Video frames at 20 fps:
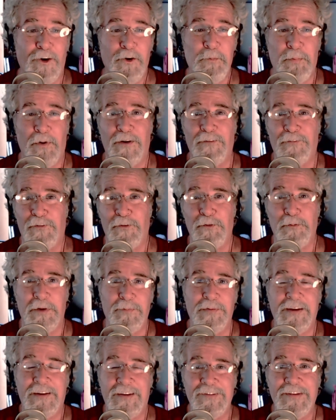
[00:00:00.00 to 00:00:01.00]
part for me,
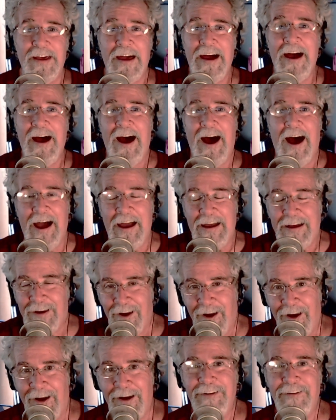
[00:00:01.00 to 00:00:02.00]
because I
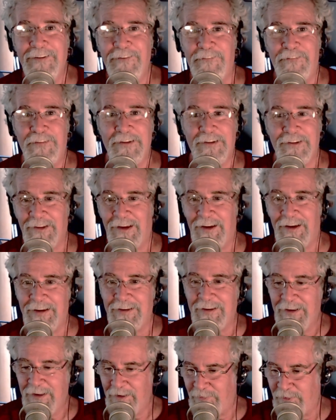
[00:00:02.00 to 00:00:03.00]
kind of feel like
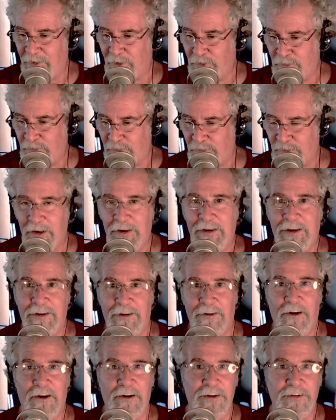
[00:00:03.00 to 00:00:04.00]
they're stuck in an
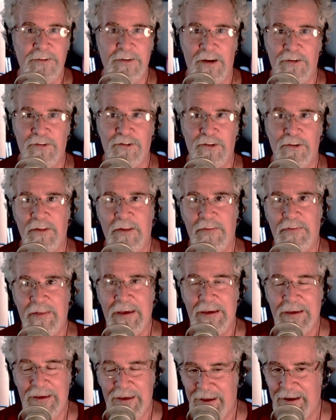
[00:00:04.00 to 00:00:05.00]
architecture that they
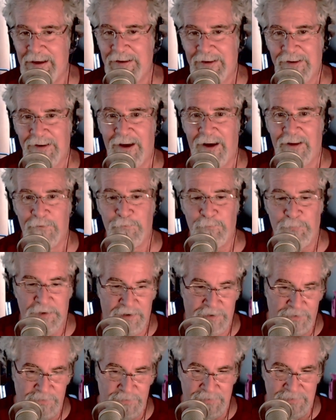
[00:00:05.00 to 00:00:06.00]
can't get out of
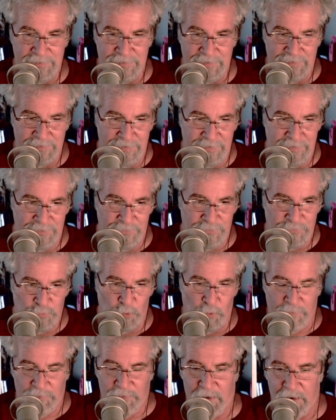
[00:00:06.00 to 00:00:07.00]
because it's
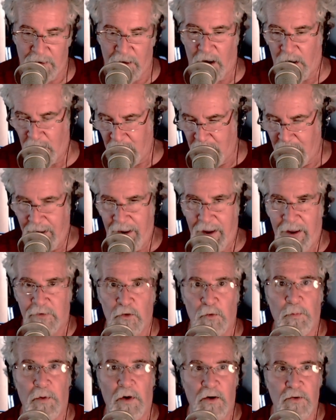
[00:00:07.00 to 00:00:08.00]
what they are:
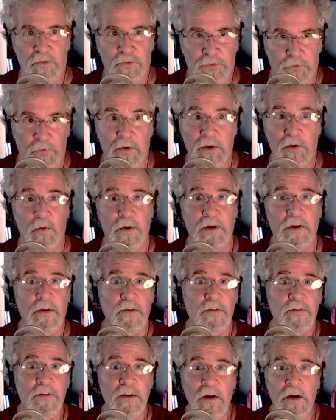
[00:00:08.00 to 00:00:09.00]
handlebars, three
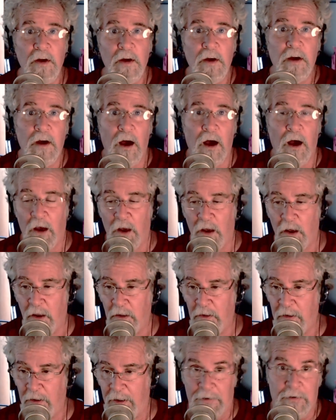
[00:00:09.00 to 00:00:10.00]
wheels, and
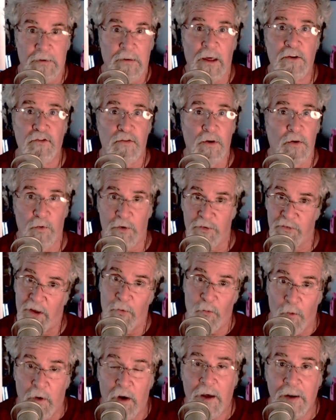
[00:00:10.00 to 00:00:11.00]
electric, which I
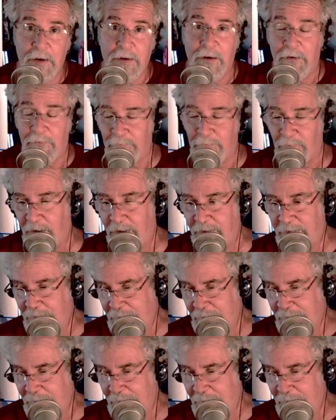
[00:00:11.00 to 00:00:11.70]
want, right?